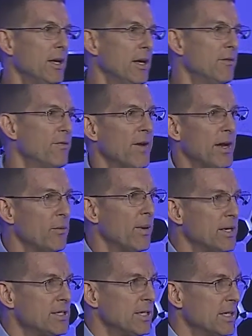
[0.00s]
And find
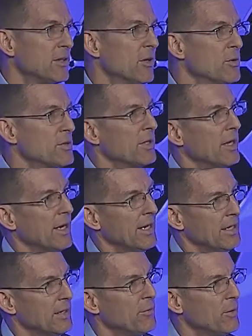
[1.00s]
ways to get those
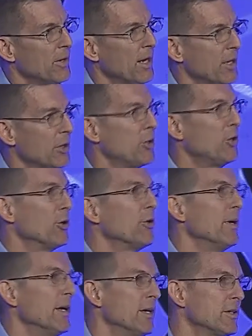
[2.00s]
aligned. If you're not
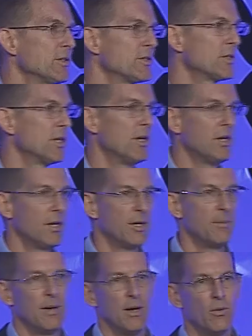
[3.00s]
curious
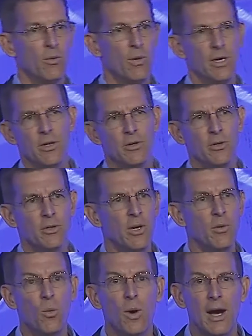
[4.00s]
about what you're doing
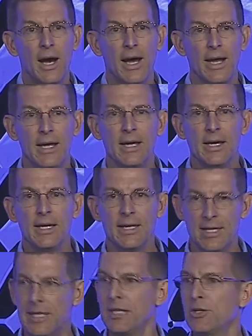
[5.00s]
and why,
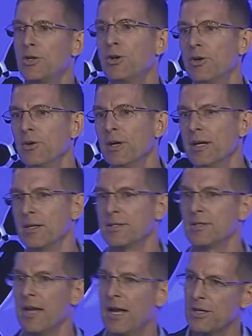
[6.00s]
get
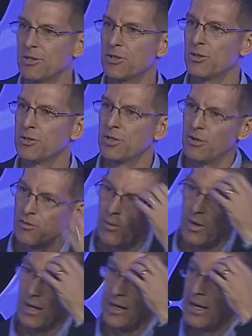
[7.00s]
curious. Ask yourself
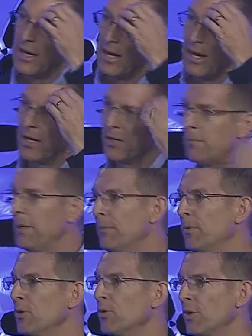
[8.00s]
why. Hire
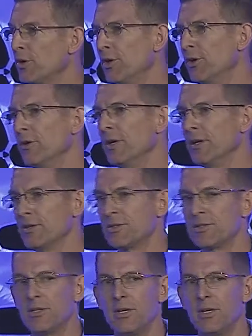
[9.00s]
people who are curious.